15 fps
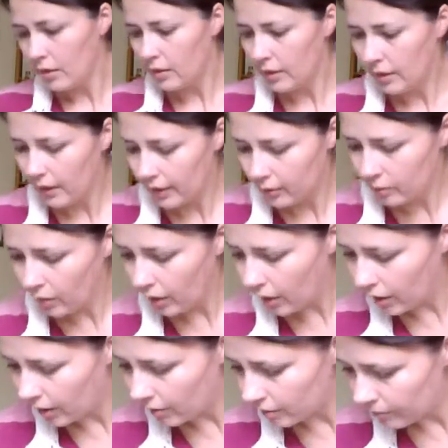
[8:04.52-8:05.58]
Now,
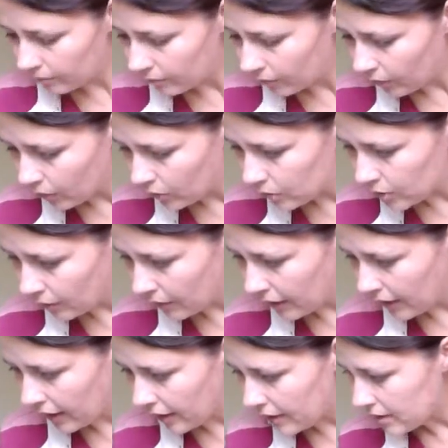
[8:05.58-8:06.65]
also in
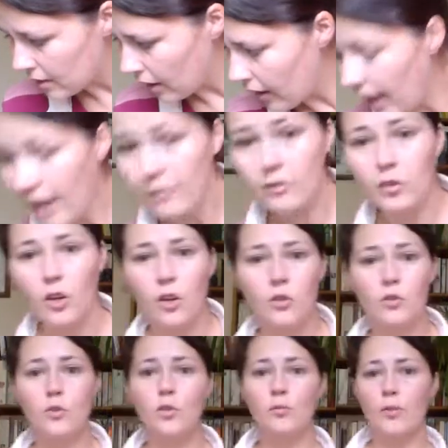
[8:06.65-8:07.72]
here is, I haven't got a
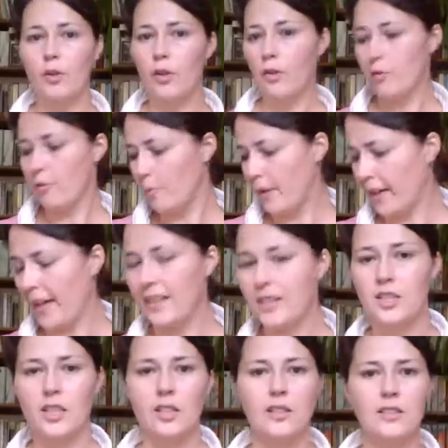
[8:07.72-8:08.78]
normal hoof pick
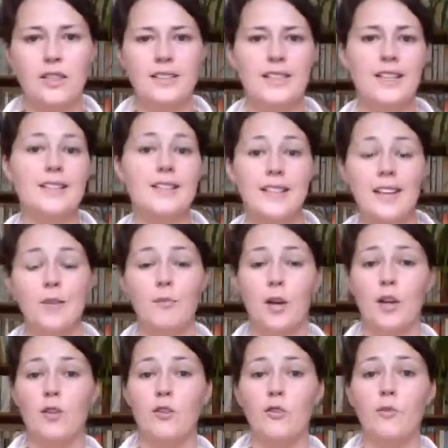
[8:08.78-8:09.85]
actually, because I tend to keep my
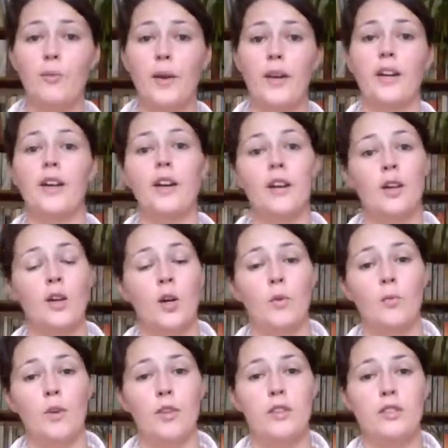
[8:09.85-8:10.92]
hoof pick
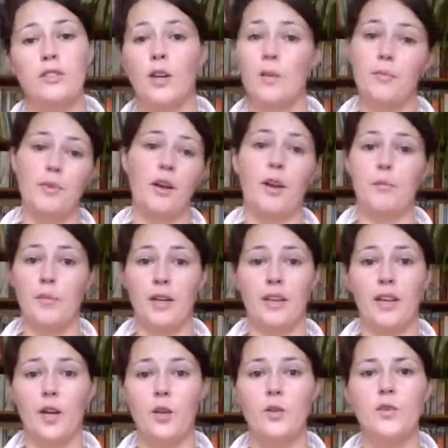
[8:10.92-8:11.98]
with the tub that I pick
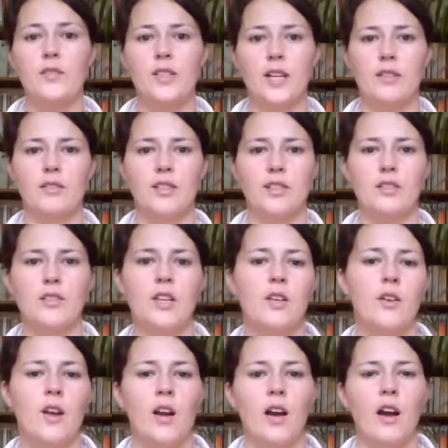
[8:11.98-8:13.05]
their hooves out into.
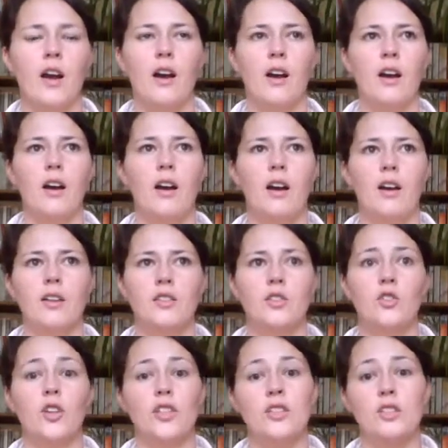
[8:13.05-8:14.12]
I
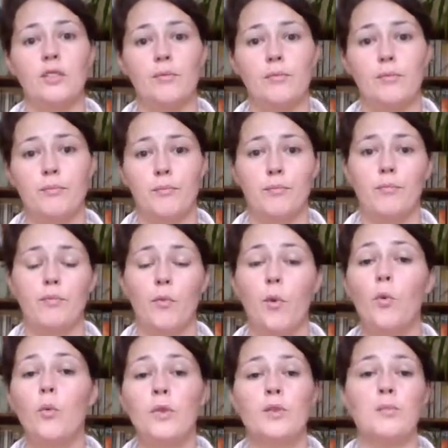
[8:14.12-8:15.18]
try to
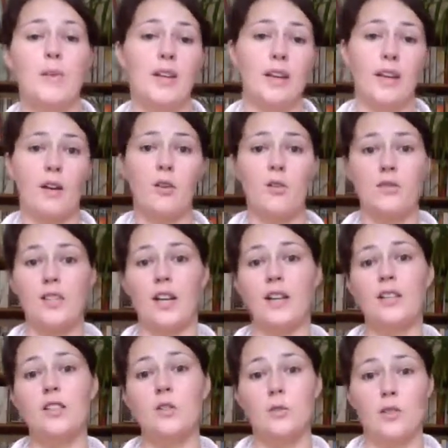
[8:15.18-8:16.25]
always pick their hooves out
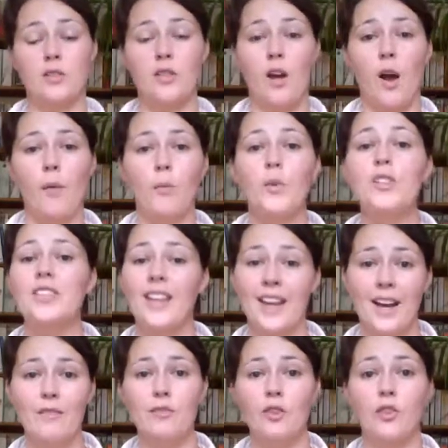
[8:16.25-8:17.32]
into a tub, which they
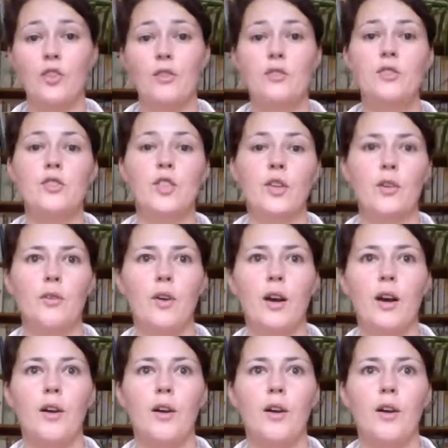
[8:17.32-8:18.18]
have got used to.